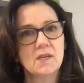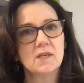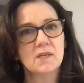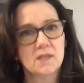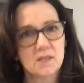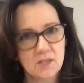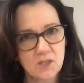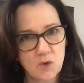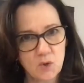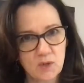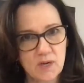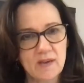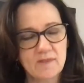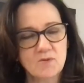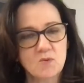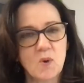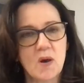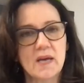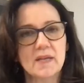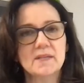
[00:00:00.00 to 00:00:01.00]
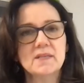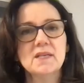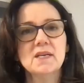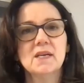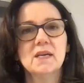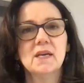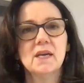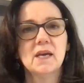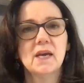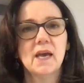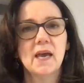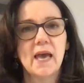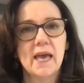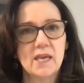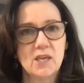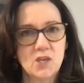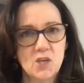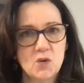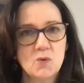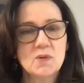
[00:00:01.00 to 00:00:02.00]
your loved one,
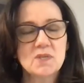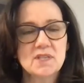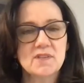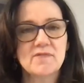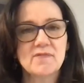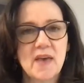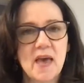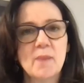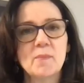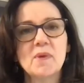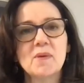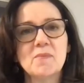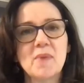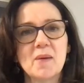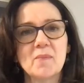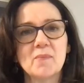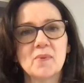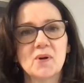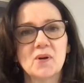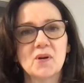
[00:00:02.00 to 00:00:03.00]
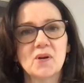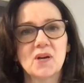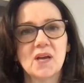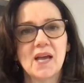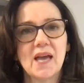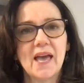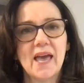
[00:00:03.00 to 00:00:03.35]
you as a family member,